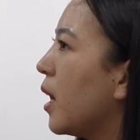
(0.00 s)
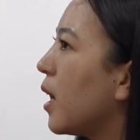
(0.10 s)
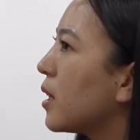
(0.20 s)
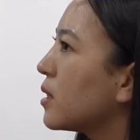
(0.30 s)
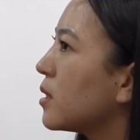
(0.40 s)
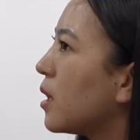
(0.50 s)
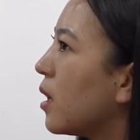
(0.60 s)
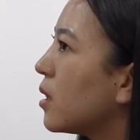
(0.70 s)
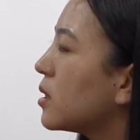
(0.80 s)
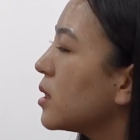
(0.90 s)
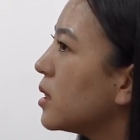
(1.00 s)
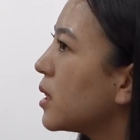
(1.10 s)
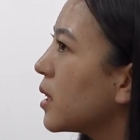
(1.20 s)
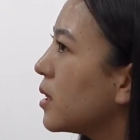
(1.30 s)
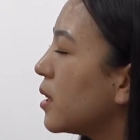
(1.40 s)
And till
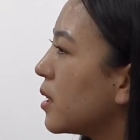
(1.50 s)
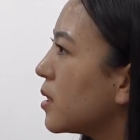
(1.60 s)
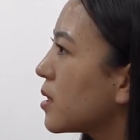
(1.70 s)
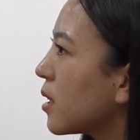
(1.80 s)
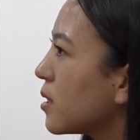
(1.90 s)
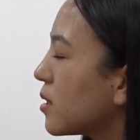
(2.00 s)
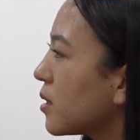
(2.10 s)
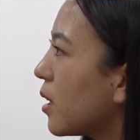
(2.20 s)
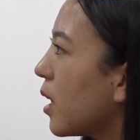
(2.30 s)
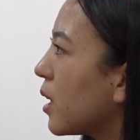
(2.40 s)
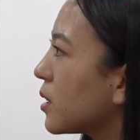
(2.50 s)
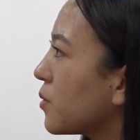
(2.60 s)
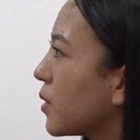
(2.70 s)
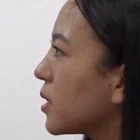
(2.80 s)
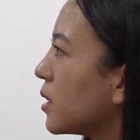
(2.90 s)
date, the center has
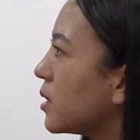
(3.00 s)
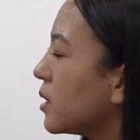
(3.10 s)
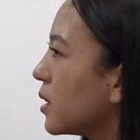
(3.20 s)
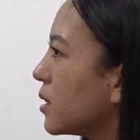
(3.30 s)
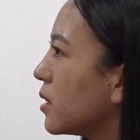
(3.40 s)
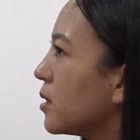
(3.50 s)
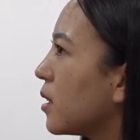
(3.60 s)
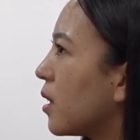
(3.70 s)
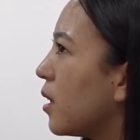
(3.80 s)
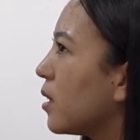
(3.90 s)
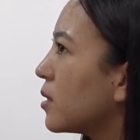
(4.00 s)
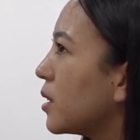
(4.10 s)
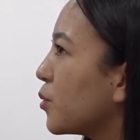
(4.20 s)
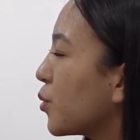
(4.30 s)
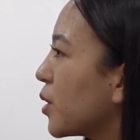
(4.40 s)
facilitated
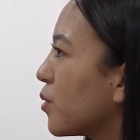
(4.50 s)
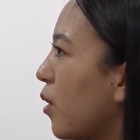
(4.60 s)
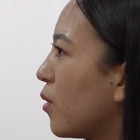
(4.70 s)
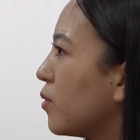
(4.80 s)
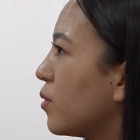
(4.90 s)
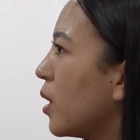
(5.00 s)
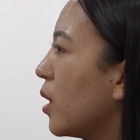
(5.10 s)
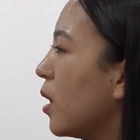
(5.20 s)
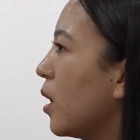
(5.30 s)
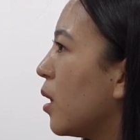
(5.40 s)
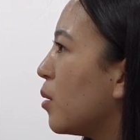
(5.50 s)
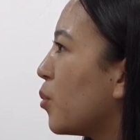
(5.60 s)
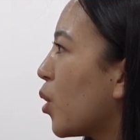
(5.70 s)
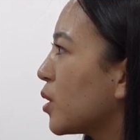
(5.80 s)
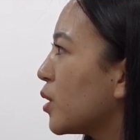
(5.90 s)
the trade of
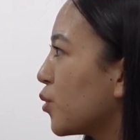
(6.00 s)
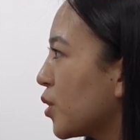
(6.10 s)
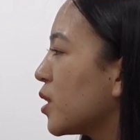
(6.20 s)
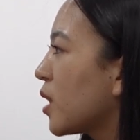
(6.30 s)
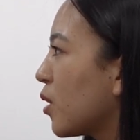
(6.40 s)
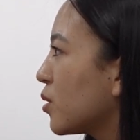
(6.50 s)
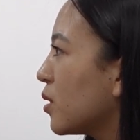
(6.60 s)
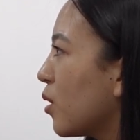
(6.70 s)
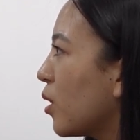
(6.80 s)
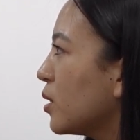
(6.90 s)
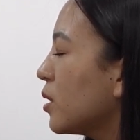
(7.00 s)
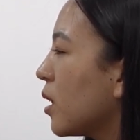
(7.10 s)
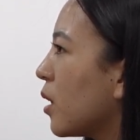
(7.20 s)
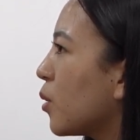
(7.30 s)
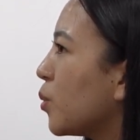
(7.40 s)
more than 20,000 lots
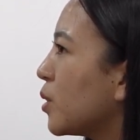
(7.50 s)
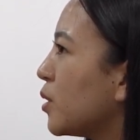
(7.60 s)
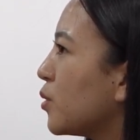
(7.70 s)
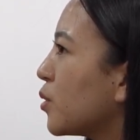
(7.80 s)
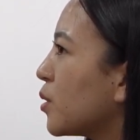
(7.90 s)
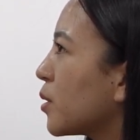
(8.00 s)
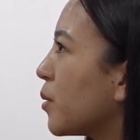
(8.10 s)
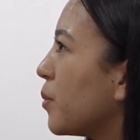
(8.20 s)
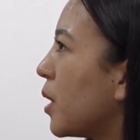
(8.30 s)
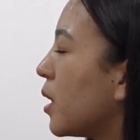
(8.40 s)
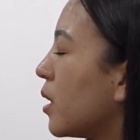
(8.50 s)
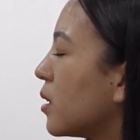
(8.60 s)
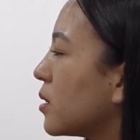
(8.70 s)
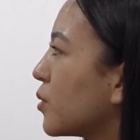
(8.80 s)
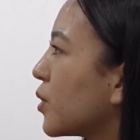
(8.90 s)
worth in Udrum
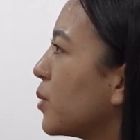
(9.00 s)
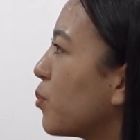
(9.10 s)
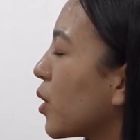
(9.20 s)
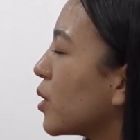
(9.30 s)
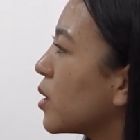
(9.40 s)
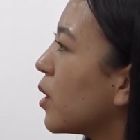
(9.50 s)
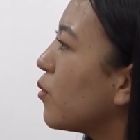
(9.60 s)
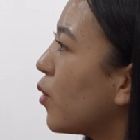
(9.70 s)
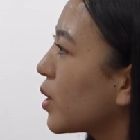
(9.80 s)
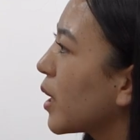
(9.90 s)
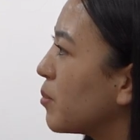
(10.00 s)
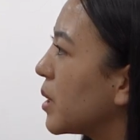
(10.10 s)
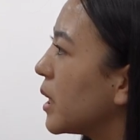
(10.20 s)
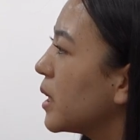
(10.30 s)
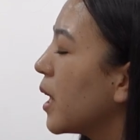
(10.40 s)
3.49
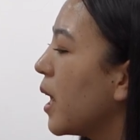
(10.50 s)
million.